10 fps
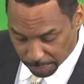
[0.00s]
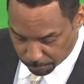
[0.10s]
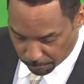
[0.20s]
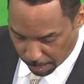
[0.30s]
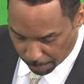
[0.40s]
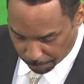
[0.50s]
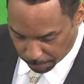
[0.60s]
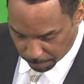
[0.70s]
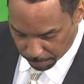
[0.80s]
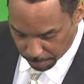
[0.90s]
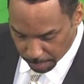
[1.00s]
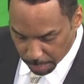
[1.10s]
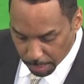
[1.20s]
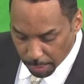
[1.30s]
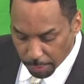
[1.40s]
his father,
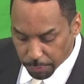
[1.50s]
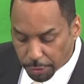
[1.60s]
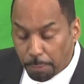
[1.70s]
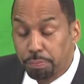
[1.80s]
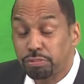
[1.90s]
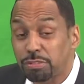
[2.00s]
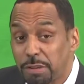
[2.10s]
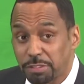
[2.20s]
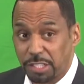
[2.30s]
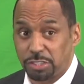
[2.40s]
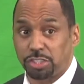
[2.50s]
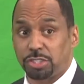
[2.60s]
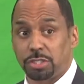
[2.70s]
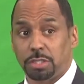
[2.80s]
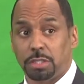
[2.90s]
the
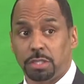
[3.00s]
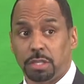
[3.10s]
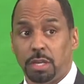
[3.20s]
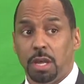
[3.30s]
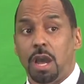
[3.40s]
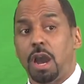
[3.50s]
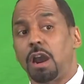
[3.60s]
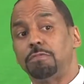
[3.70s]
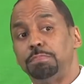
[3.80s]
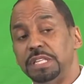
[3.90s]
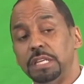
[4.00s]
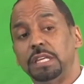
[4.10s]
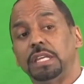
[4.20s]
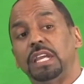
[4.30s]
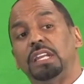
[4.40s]
privilege of
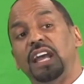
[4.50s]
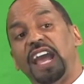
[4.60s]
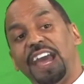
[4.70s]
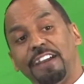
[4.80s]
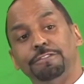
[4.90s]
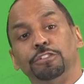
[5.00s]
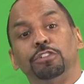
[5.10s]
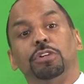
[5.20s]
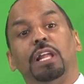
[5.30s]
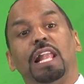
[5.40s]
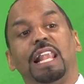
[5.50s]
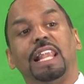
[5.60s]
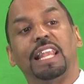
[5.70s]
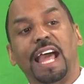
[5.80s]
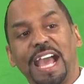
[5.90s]
being in
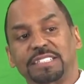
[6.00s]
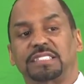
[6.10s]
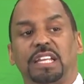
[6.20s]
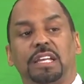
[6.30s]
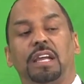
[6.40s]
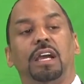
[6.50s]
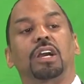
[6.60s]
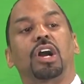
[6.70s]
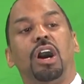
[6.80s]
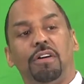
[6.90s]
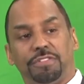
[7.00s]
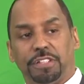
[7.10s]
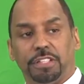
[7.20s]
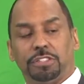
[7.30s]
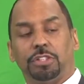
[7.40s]
everlasting
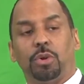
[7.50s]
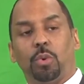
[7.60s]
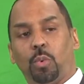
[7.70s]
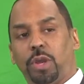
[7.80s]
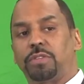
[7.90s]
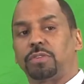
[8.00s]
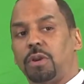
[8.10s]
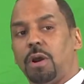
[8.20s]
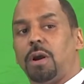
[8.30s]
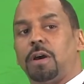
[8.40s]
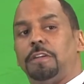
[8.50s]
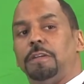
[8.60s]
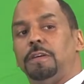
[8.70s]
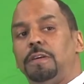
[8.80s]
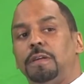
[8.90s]
covenant with God.
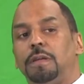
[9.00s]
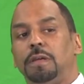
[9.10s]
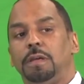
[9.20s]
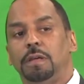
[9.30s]
Amen.